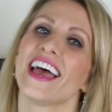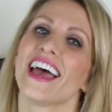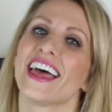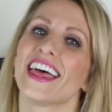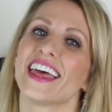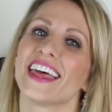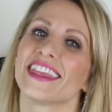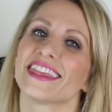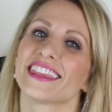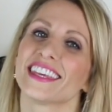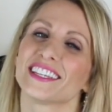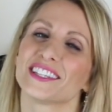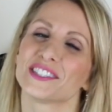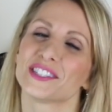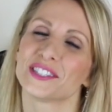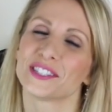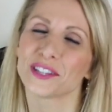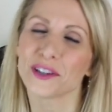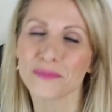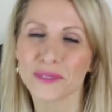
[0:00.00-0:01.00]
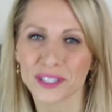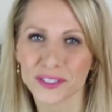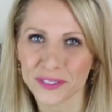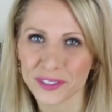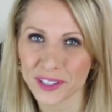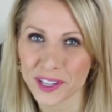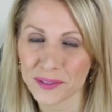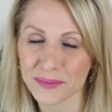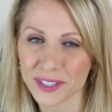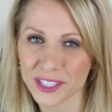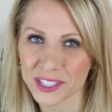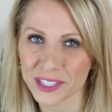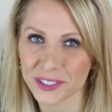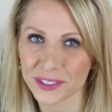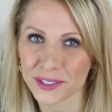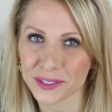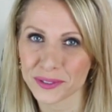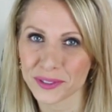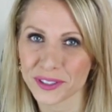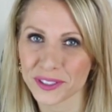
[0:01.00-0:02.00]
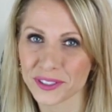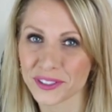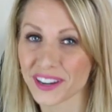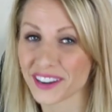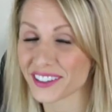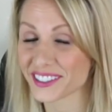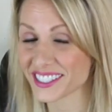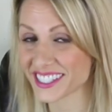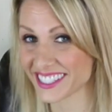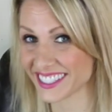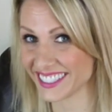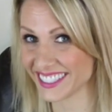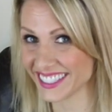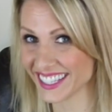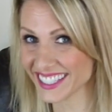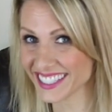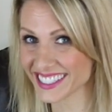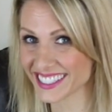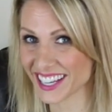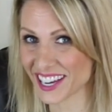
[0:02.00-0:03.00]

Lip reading: And thank you so much for letting me share those with you, and I'll see you next